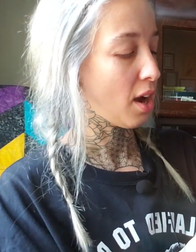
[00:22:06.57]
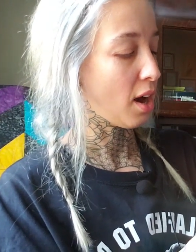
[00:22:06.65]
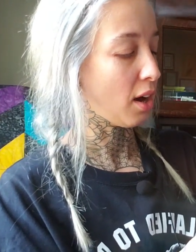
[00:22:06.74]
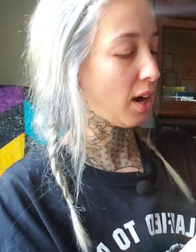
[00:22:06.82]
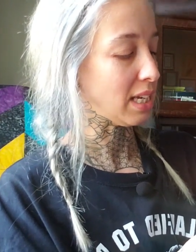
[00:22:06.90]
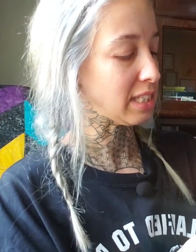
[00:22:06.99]
All
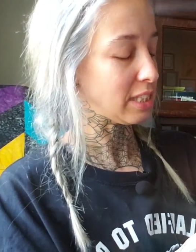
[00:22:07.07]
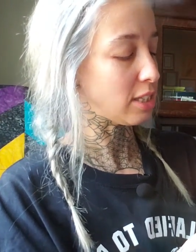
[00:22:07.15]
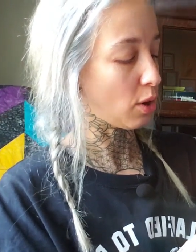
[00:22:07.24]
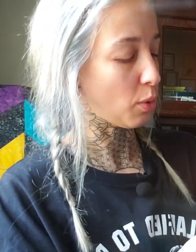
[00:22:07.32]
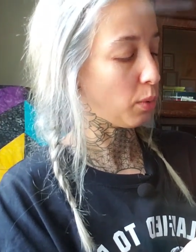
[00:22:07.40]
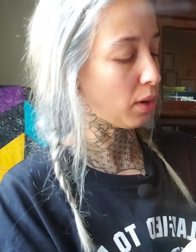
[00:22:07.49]
right,
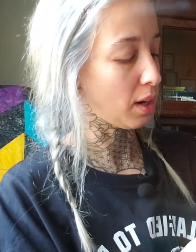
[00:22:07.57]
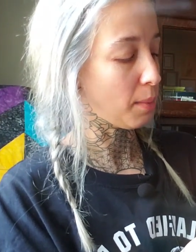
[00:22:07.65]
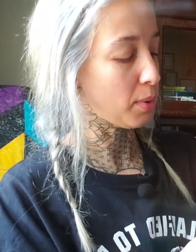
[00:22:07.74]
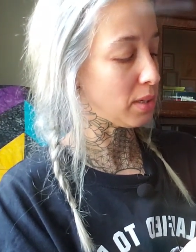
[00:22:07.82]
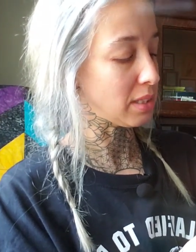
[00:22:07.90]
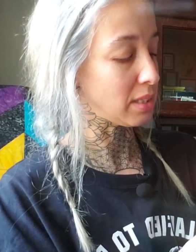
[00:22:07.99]
so we're gonna
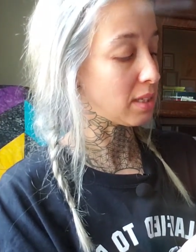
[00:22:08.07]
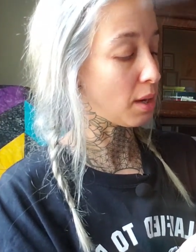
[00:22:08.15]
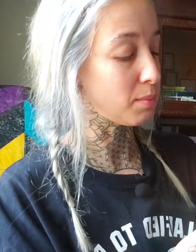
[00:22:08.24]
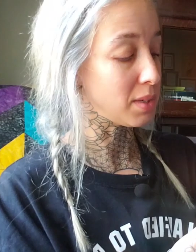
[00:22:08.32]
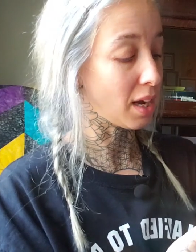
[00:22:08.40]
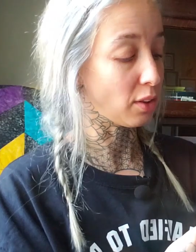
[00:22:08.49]
put
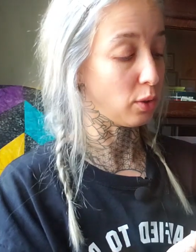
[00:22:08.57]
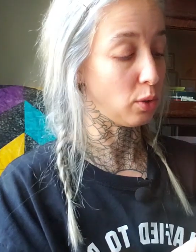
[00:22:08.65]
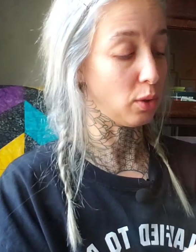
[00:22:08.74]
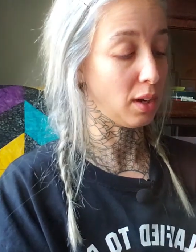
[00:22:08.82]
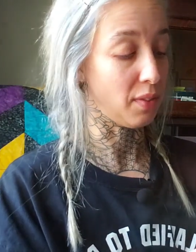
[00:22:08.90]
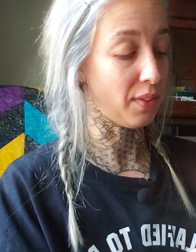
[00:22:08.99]
some
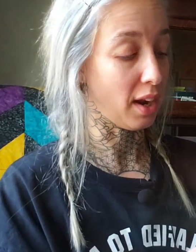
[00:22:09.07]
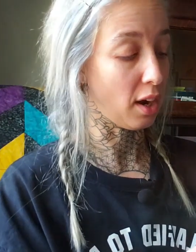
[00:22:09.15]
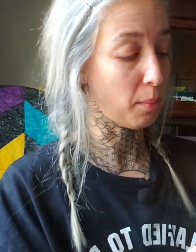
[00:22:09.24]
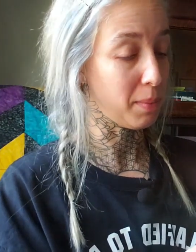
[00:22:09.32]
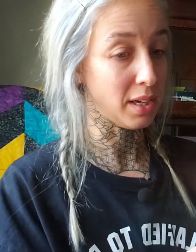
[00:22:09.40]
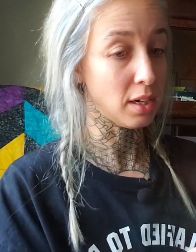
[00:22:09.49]
diluter in
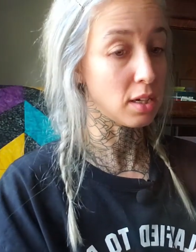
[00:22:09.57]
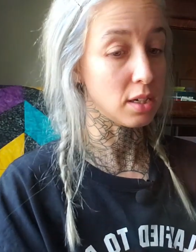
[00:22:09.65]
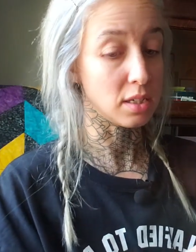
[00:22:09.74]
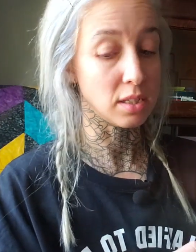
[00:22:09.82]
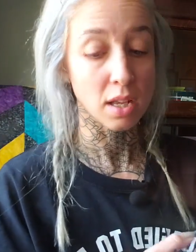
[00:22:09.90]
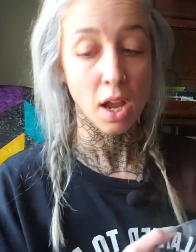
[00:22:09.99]
there
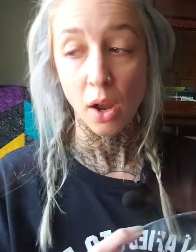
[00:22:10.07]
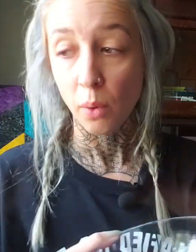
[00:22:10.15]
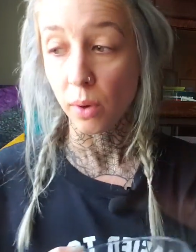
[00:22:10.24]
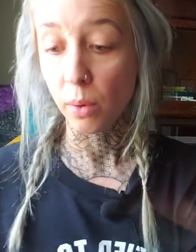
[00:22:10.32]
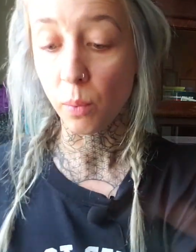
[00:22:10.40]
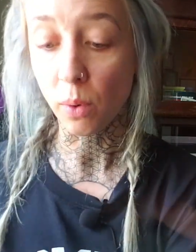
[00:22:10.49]
because
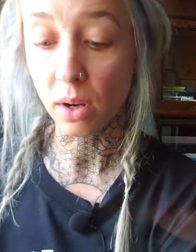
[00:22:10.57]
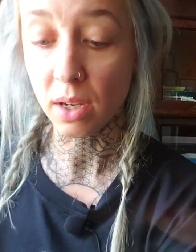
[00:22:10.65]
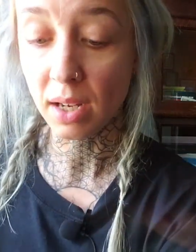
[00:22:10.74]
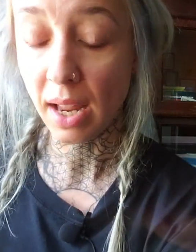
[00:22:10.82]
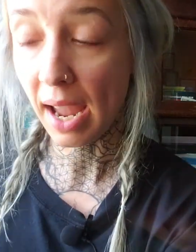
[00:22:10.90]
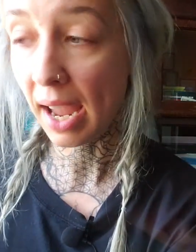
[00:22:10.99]
we
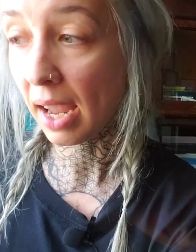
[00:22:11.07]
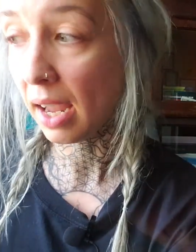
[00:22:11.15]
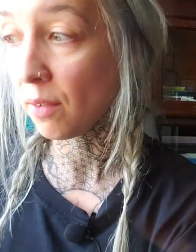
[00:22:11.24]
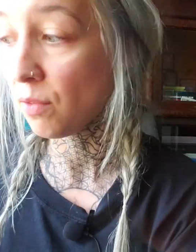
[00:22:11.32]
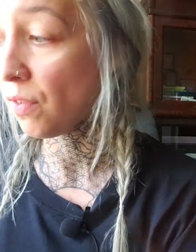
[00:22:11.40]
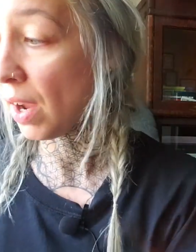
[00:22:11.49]
want
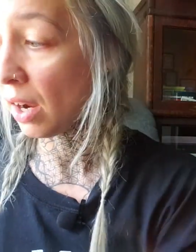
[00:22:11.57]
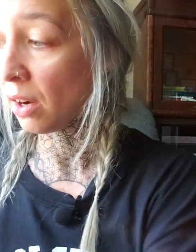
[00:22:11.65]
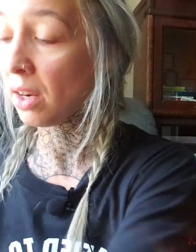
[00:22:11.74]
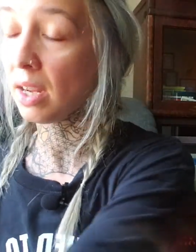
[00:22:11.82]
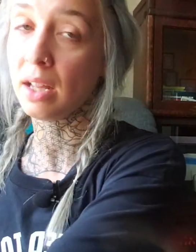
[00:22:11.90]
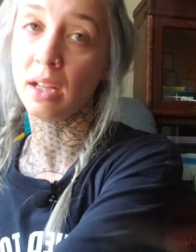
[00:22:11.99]
a
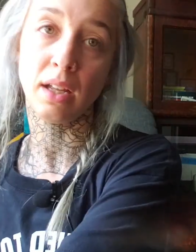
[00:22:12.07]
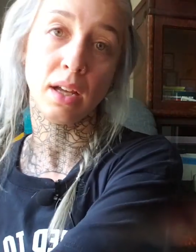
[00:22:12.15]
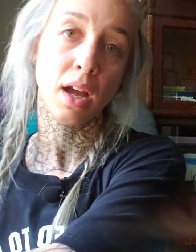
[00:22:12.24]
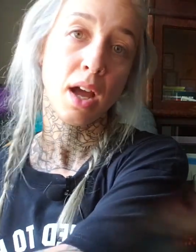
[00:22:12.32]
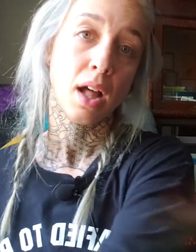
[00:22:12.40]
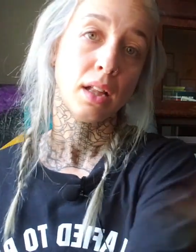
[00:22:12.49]
very
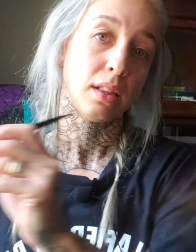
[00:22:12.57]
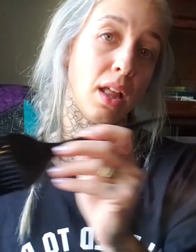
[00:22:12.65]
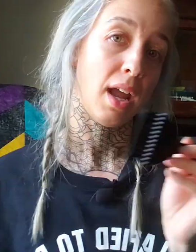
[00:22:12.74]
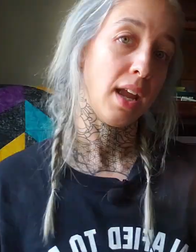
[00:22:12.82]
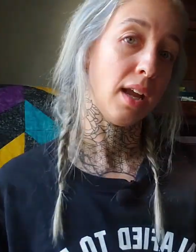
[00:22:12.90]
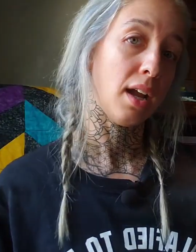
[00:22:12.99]

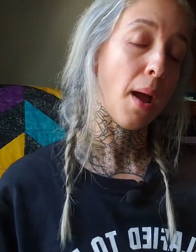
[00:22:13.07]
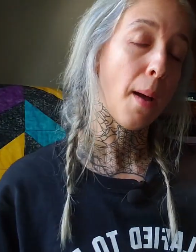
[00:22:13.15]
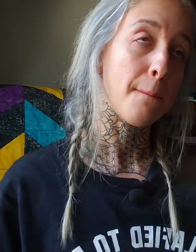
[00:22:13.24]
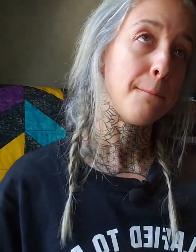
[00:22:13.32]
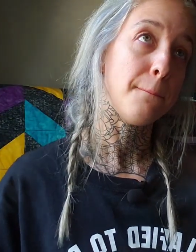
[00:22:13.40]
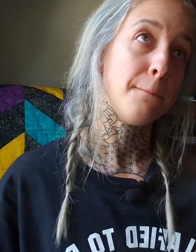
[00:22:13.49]
like
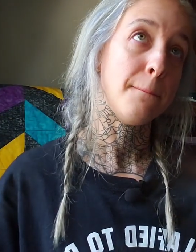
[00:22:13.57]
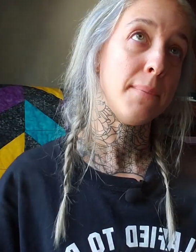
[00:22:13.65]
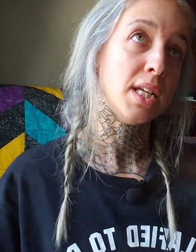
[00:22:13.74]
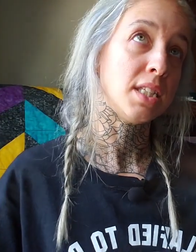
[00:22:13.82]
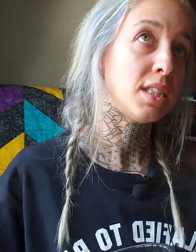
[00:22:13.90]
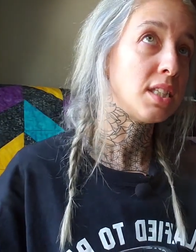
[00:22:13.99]

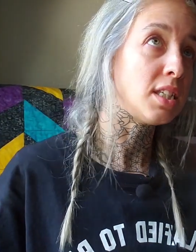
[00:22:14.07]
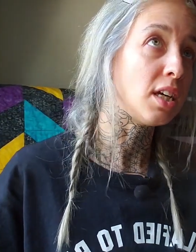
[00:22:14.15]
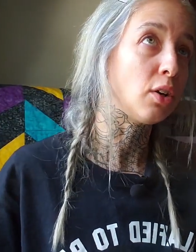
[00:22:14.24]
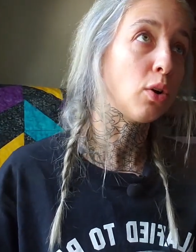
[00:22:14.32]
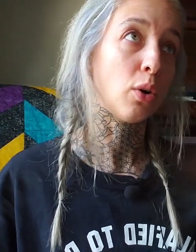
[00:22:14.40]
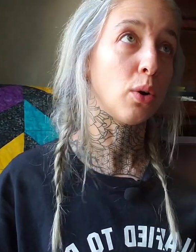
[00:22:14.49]

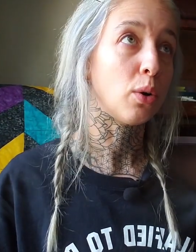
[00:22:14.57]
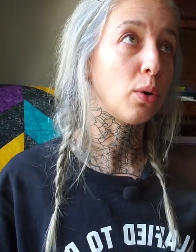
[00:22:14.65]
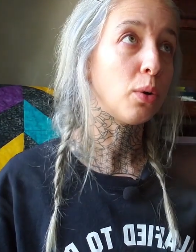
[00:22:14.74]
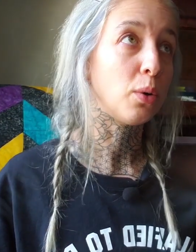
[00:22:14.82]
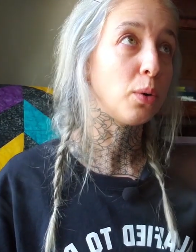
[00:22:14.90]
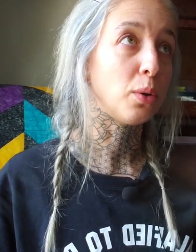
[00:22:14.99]

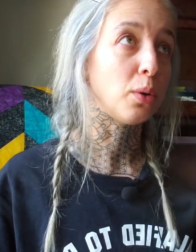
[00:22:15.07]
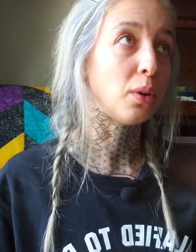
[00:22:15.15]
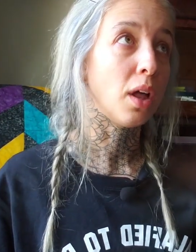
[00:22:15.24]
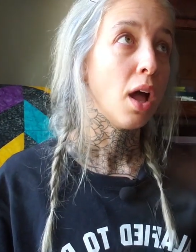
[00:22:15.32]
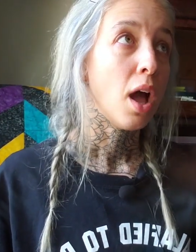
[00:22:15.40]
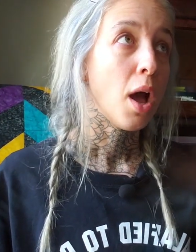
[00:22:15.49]

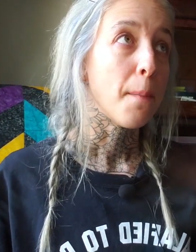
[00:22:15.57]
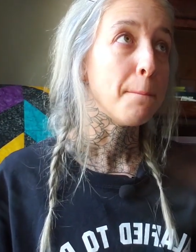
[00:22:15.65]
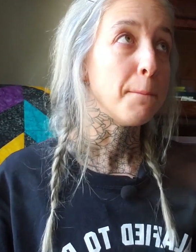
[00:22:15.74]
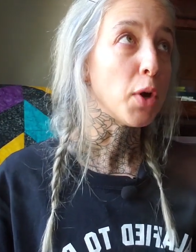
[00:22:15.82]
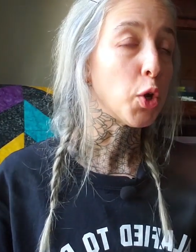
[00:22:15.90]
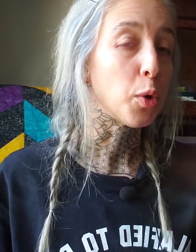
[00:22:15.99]
mystical
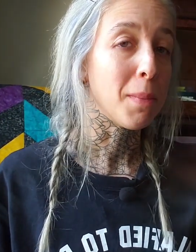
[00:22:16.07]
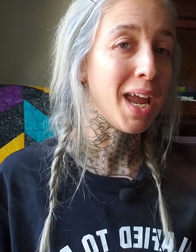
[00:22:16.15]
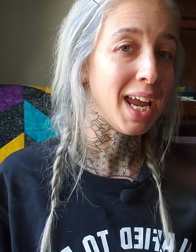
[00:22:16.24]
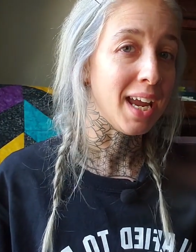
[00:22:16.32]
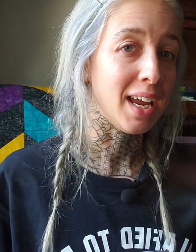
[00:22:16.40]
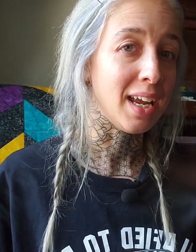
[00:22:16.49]

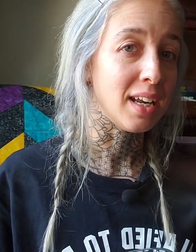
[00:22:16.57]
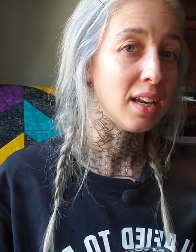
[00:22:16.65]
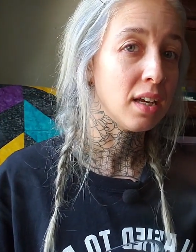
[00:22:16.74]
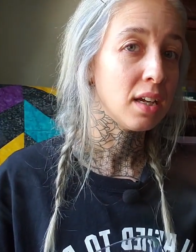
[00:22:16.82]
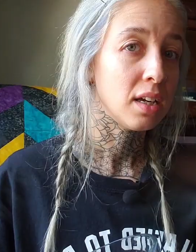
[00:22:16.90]
mermaid